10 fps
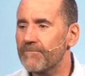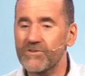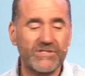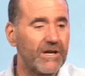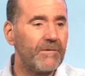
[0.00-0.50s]

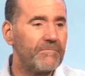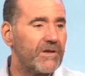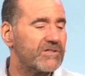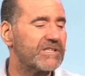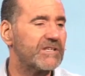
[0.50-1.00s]
For some,
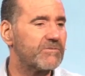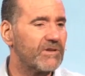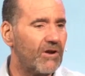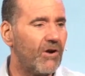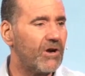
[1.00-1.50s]
Mother's Day is
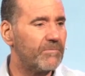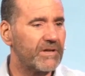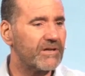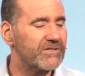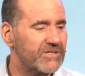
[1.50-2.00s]
really hard
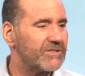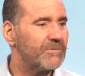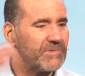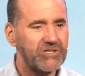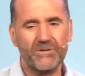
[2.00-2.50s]
because
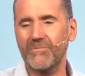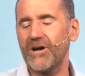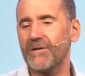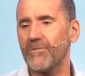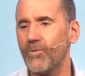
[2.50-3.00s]
you miss your
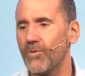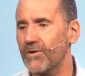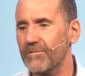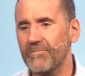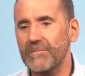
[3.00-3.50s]
mom,
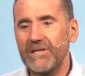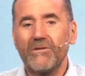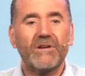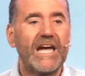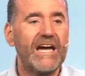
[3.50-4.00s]
or maybe you
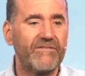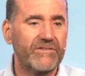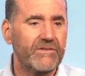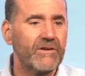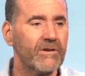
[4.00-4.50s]
don't have
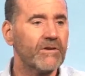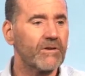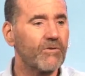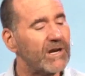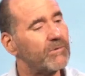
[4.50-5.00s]
as
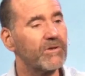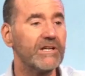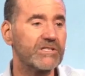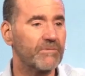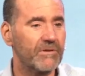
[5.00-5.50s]
great a
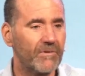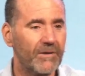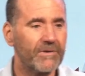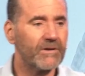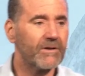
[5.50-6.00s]
relationship with your
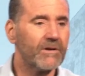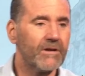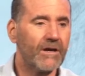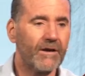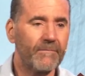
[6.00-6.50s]
mom.
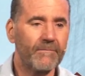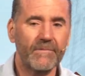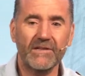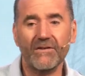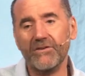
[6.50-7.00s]

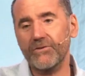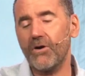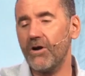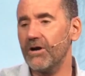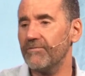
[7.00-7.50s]
It's also
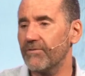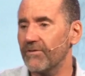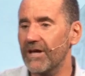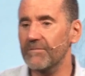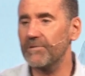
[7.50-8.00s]
hard for a
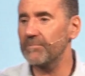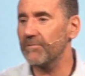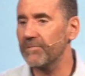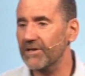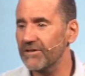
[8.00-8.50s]
lot of
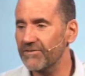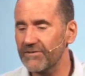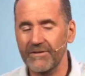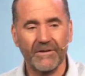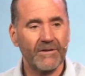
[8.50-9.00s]
people
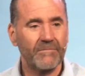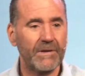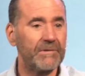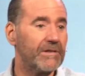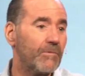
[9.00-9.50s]
because
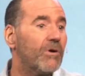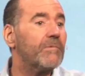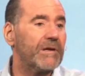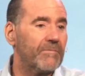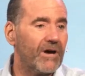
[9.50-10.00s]
maybe they want
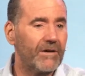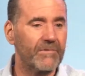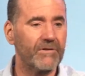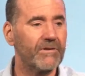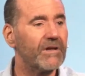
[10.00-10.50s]
to be a mom,
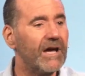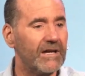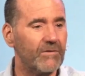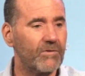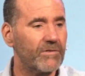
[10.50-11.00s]
or they're
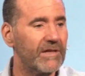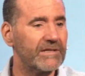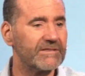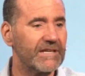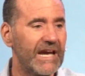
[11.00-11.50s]
not, or
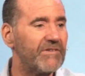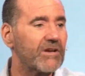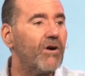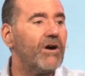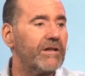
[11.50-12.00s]
things
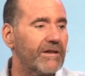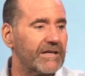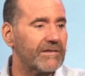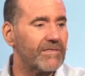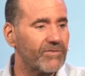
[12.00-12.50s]
haven't gone
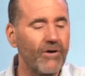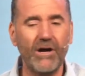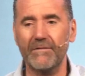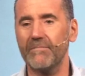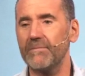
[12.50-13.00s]
like they
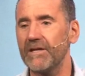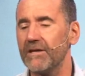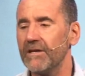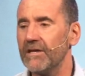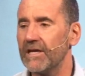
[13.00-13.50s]
thought maybe
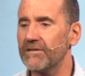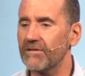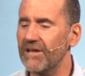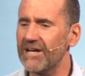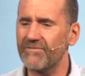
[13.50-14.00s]
in
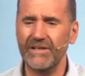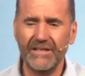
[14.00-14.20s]
their life.